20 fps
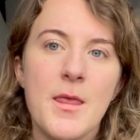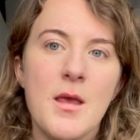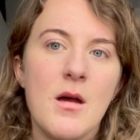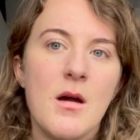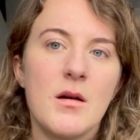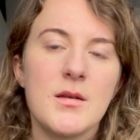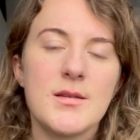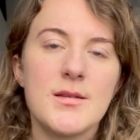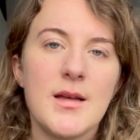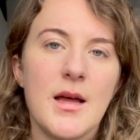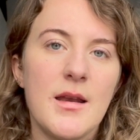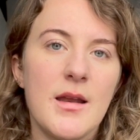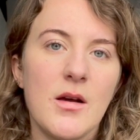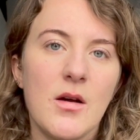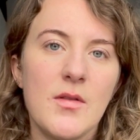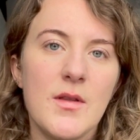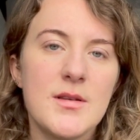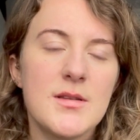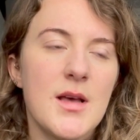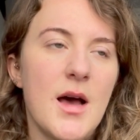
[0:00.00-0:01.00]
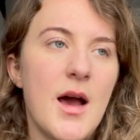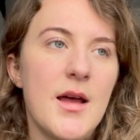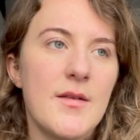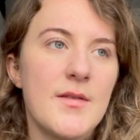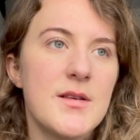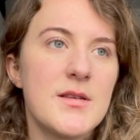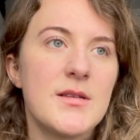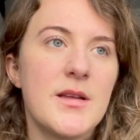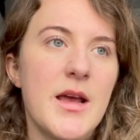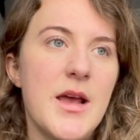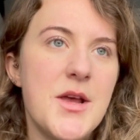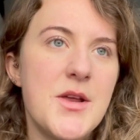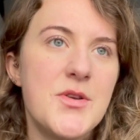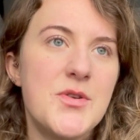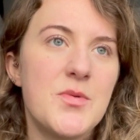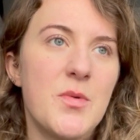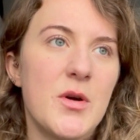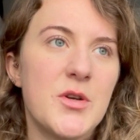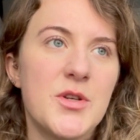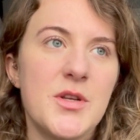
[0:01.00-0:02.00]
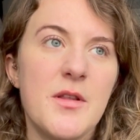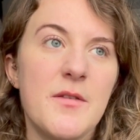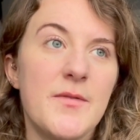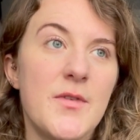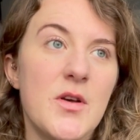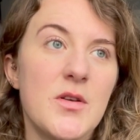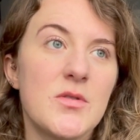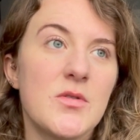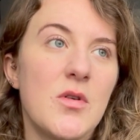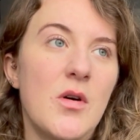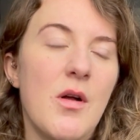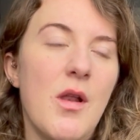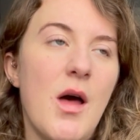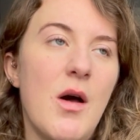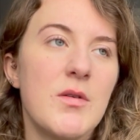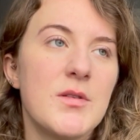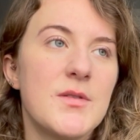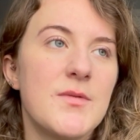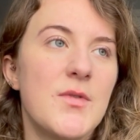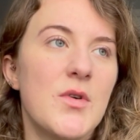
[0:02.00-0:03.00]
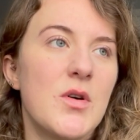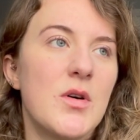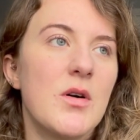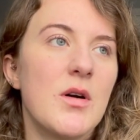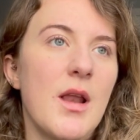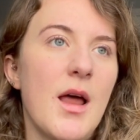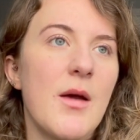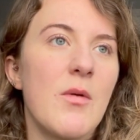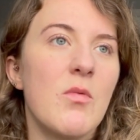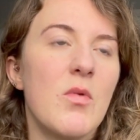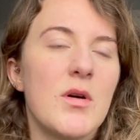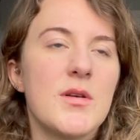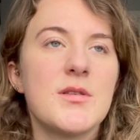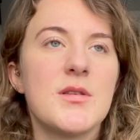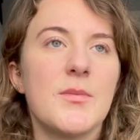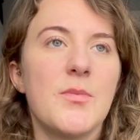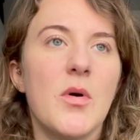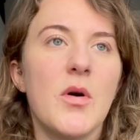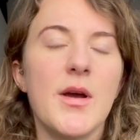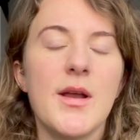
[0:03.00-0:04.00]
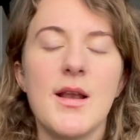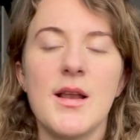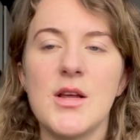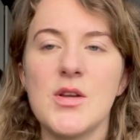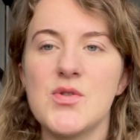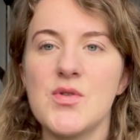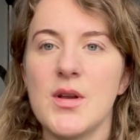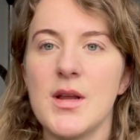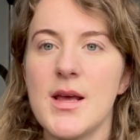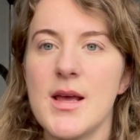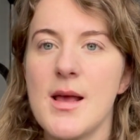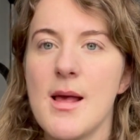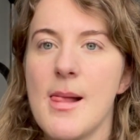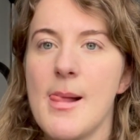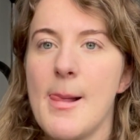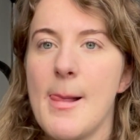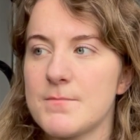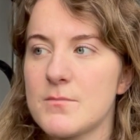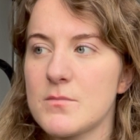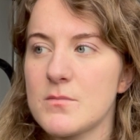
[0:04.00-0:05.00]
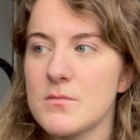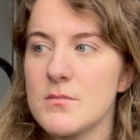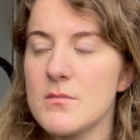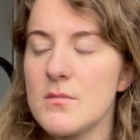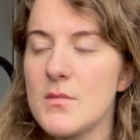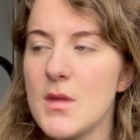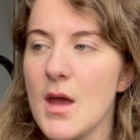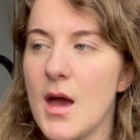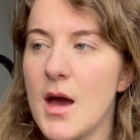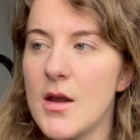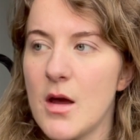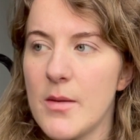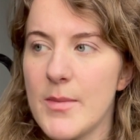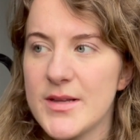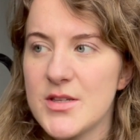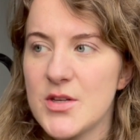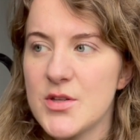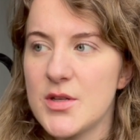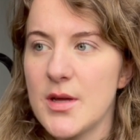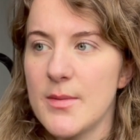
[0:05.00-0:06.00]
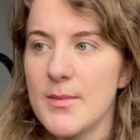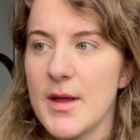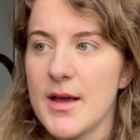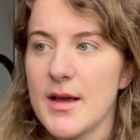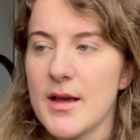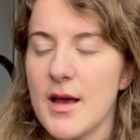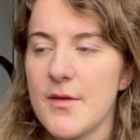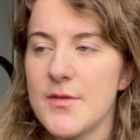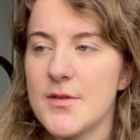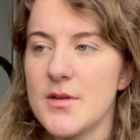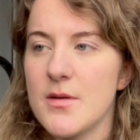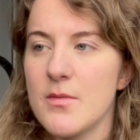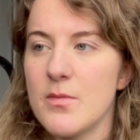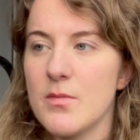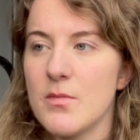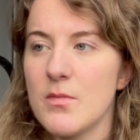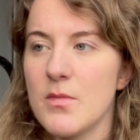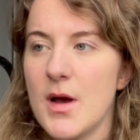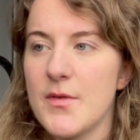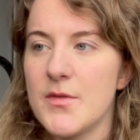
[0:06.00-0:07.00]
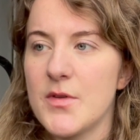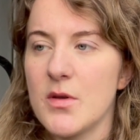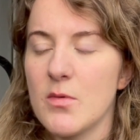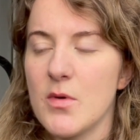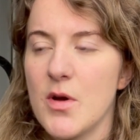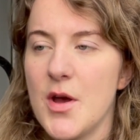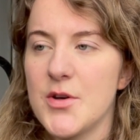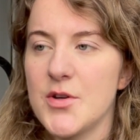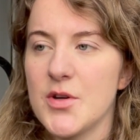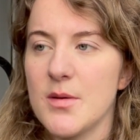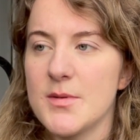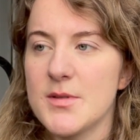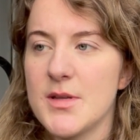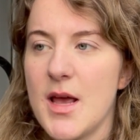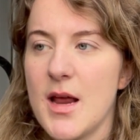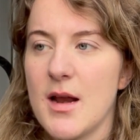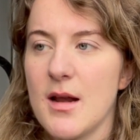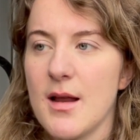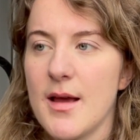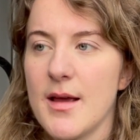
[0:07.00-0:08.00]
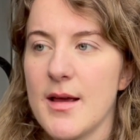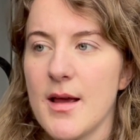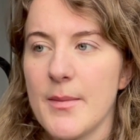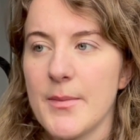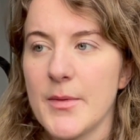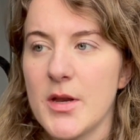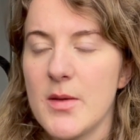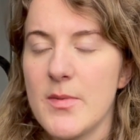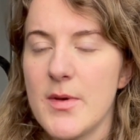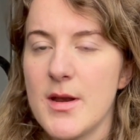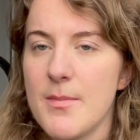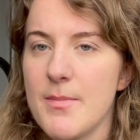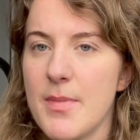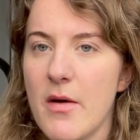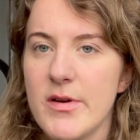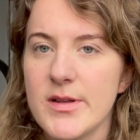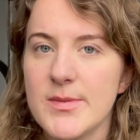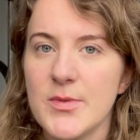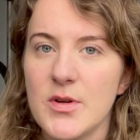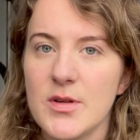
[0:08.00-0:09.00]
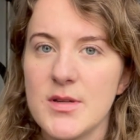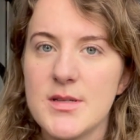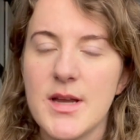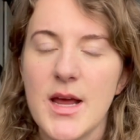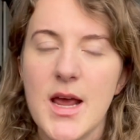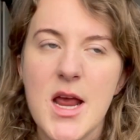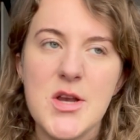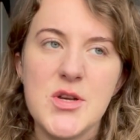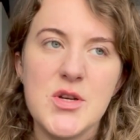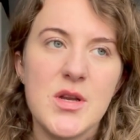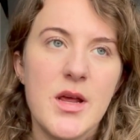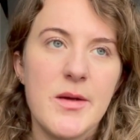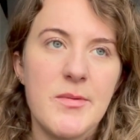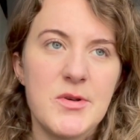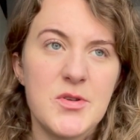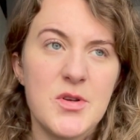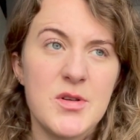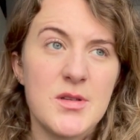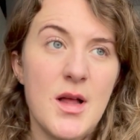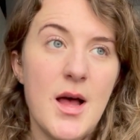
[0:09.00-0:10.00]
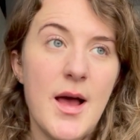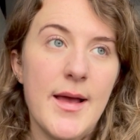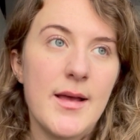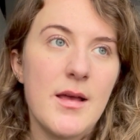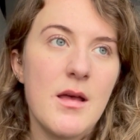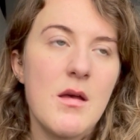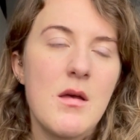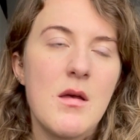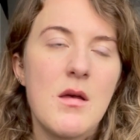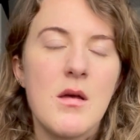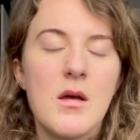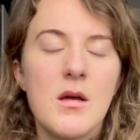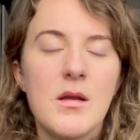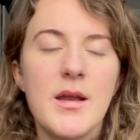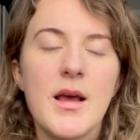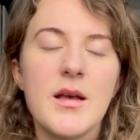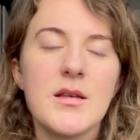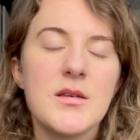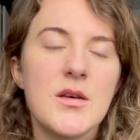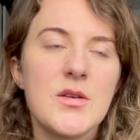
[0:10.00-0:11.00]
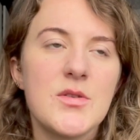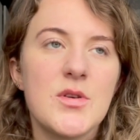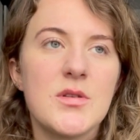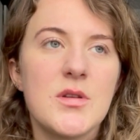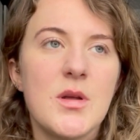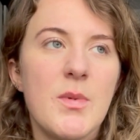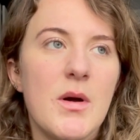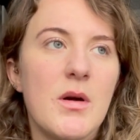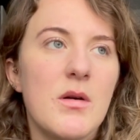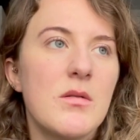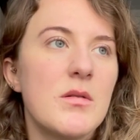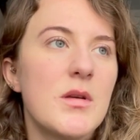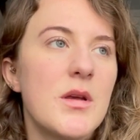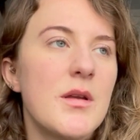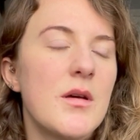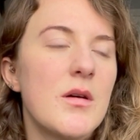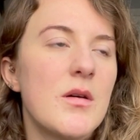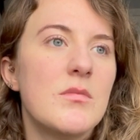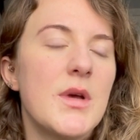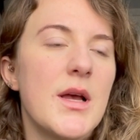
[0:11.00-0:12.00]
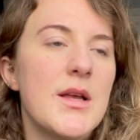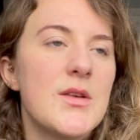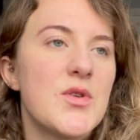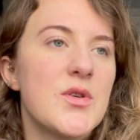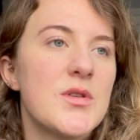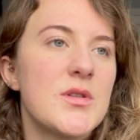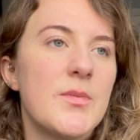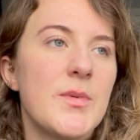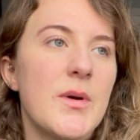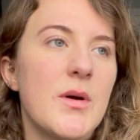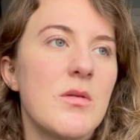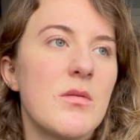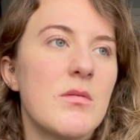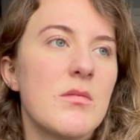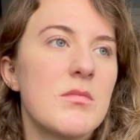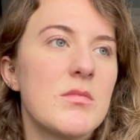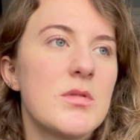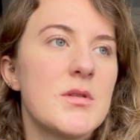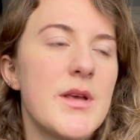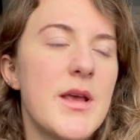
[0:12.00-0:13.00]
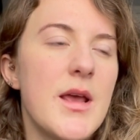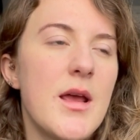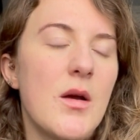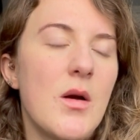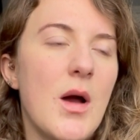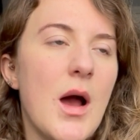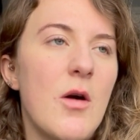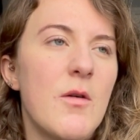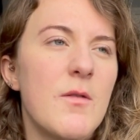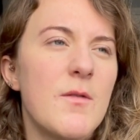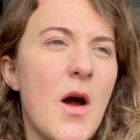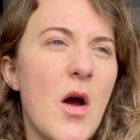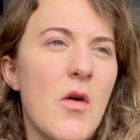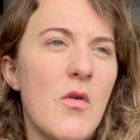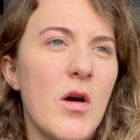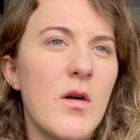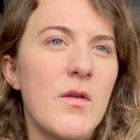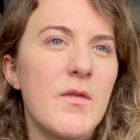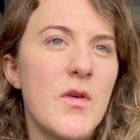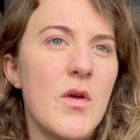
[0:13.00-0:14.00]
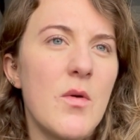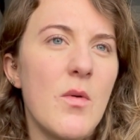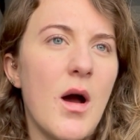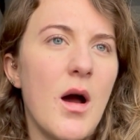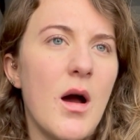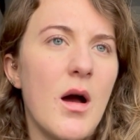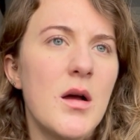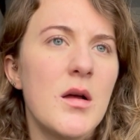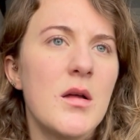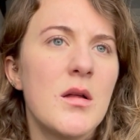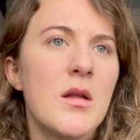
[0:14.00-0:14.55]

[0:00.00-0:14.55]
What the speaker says: standing on the side of the stage watching the first call outs for? Like, what's the point, literally? And I messaged him like after the workshop saying like, I'm going to be an embarrassment on stage, and he was just like, next year is just about, you know, it's just about seeing how far off you are.